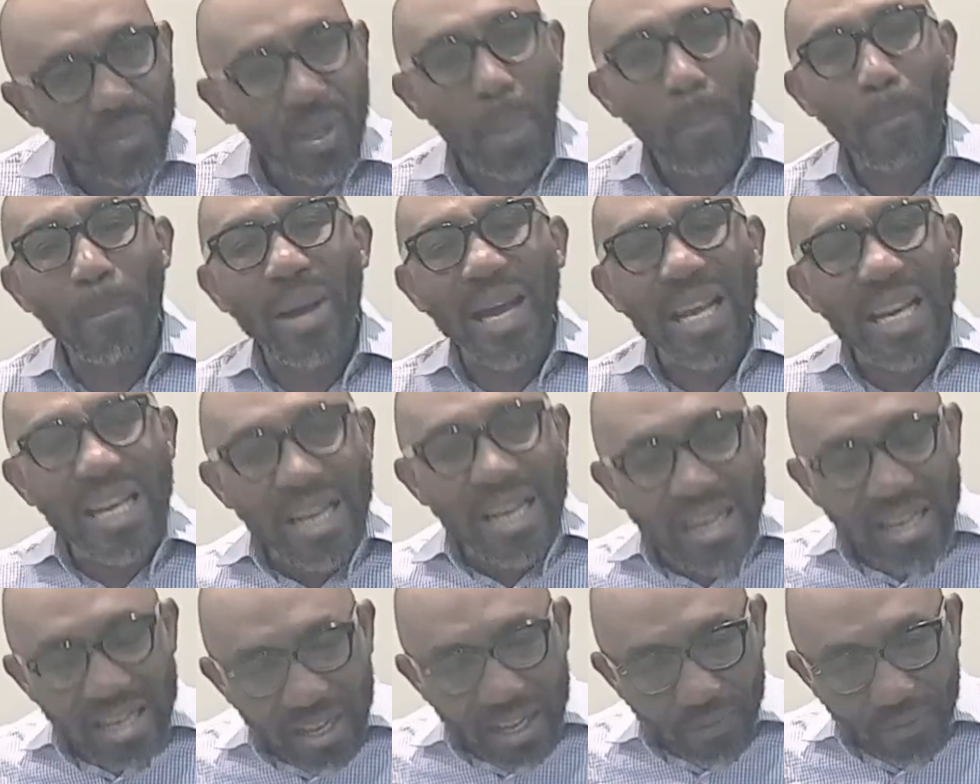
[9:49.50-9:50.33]
by
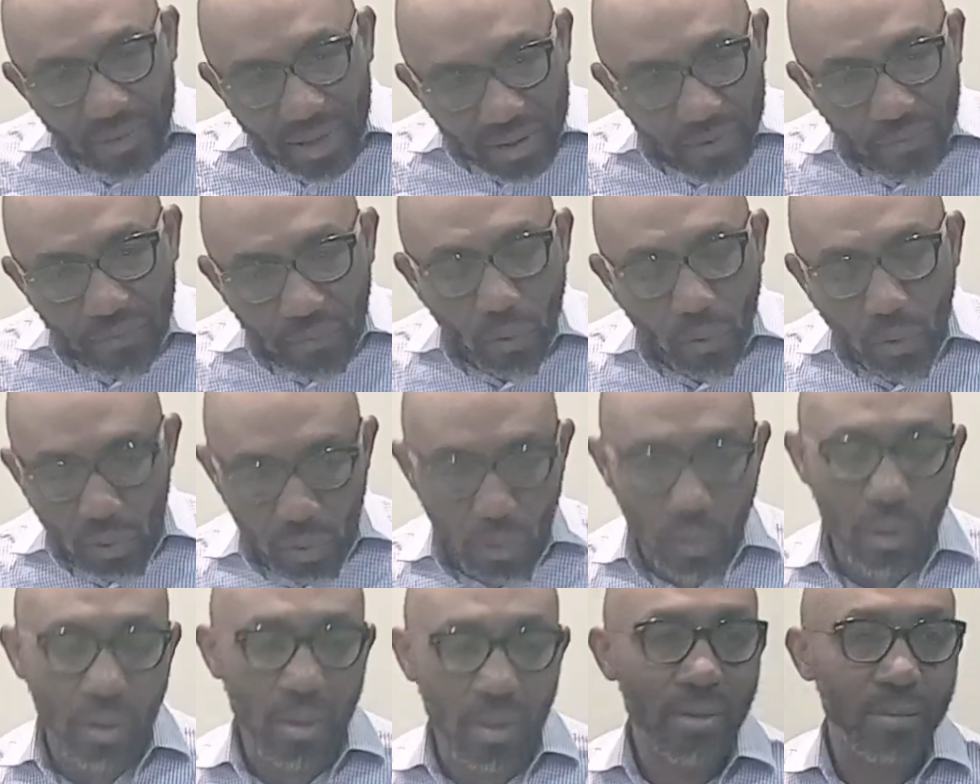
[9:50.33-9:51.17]
living for
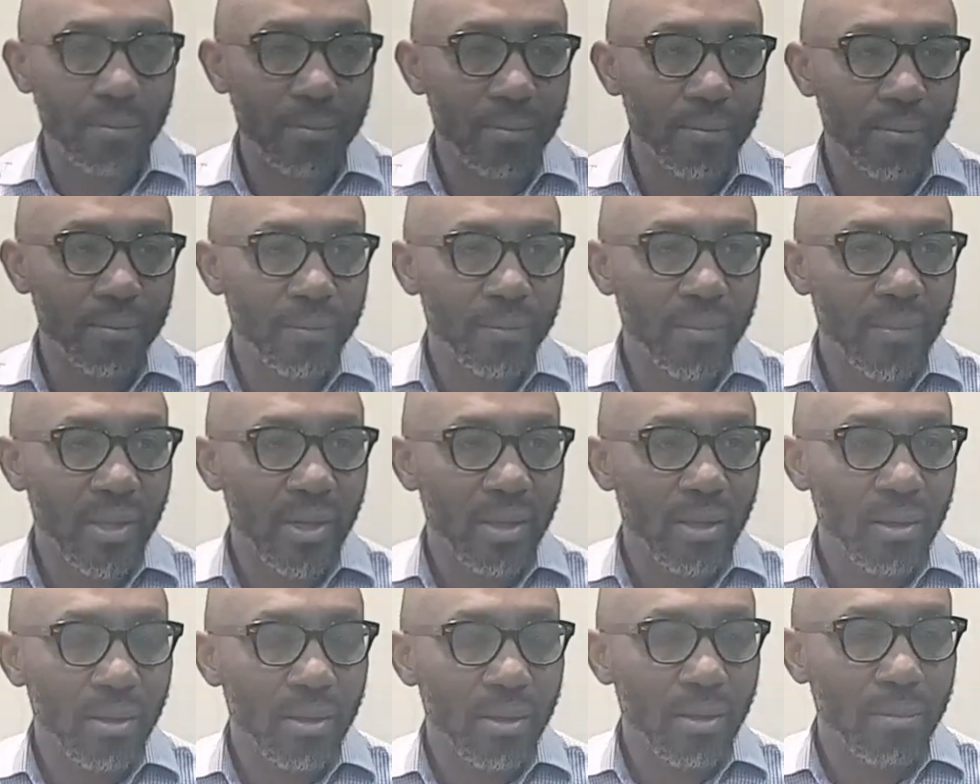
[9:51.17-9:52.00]
God,
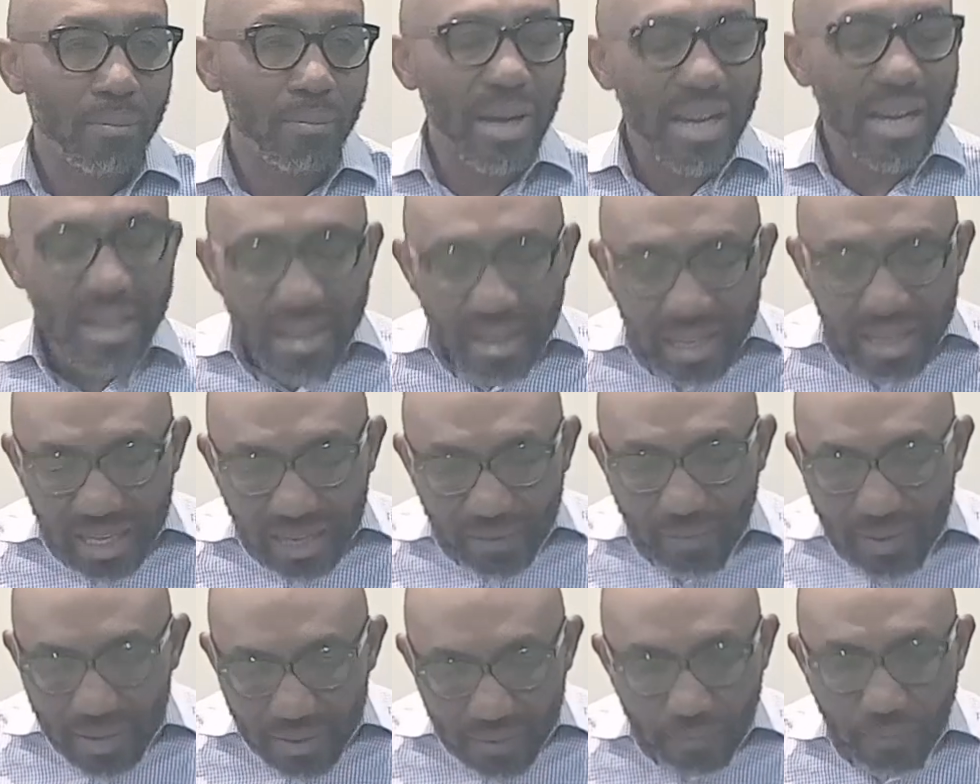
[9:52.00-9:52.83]
by
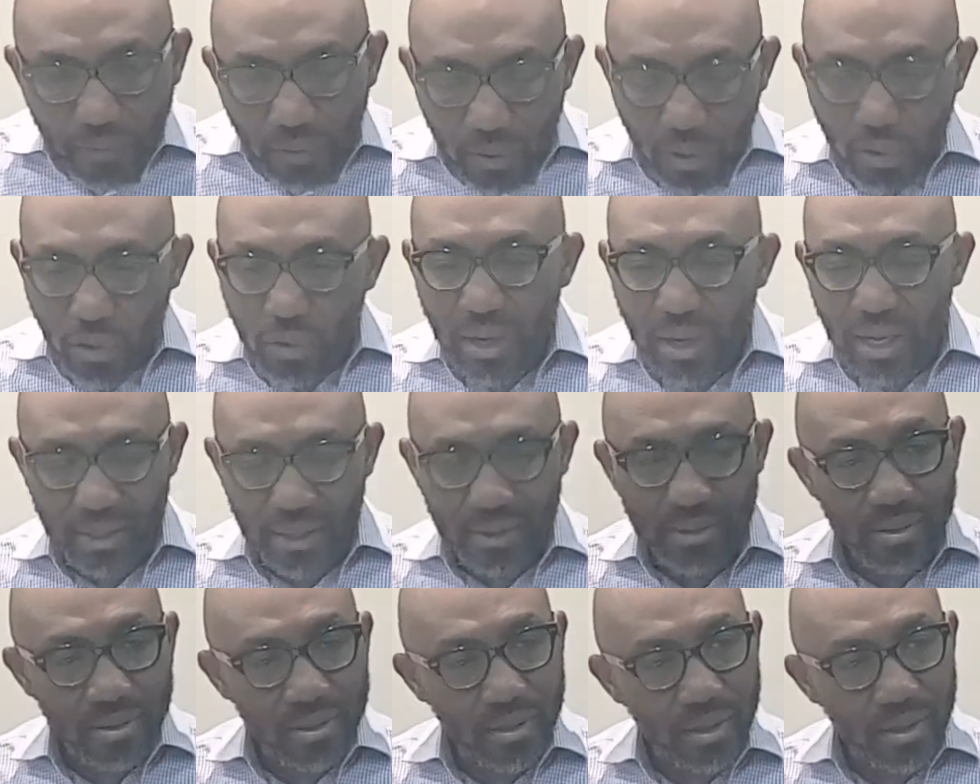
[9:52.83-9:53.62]
living for Christ,